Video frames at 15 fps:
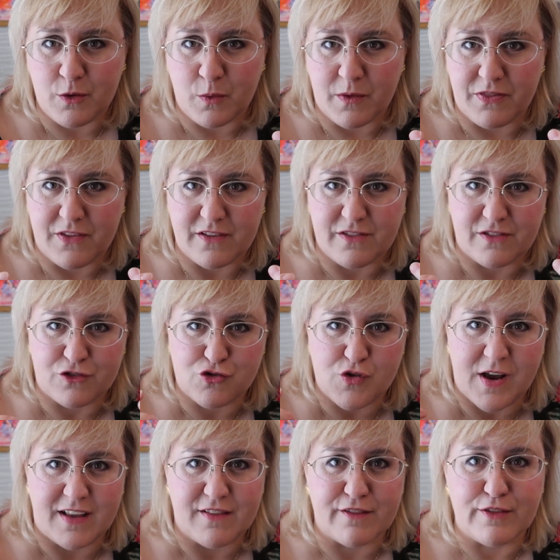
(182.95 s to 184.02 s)
you with this
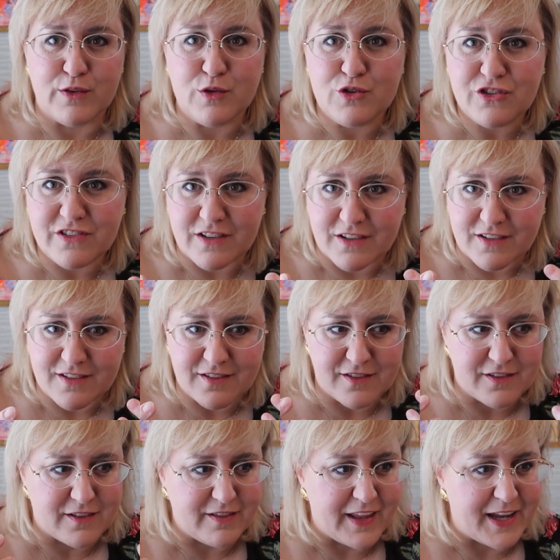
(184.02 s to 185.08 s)
translucent,
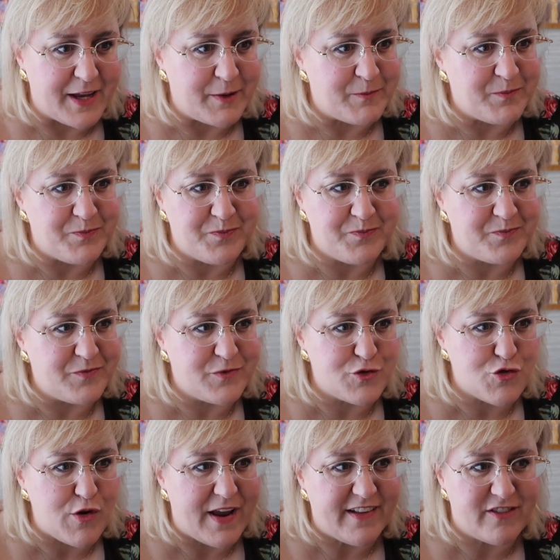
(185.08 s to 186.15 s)
like
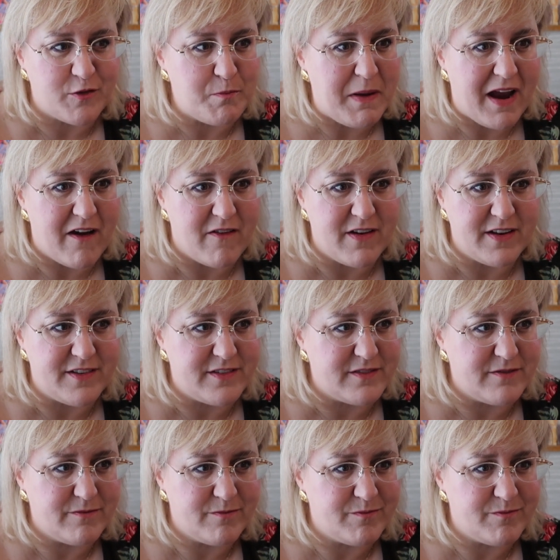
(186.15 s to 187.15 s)
transparent